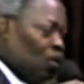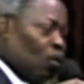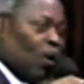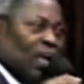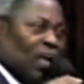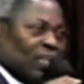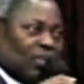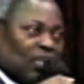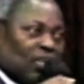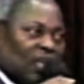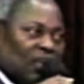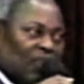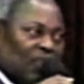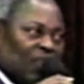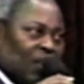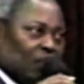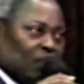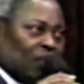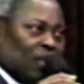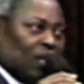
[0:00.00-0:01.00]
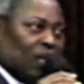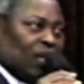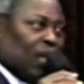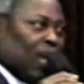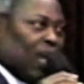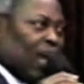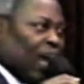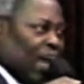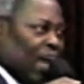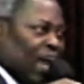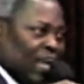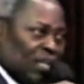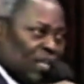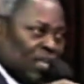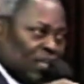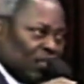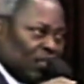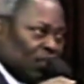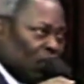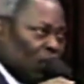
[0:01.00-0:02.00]
who has given him the
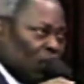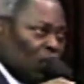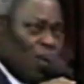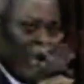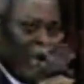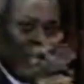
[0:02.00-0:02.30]
garden, who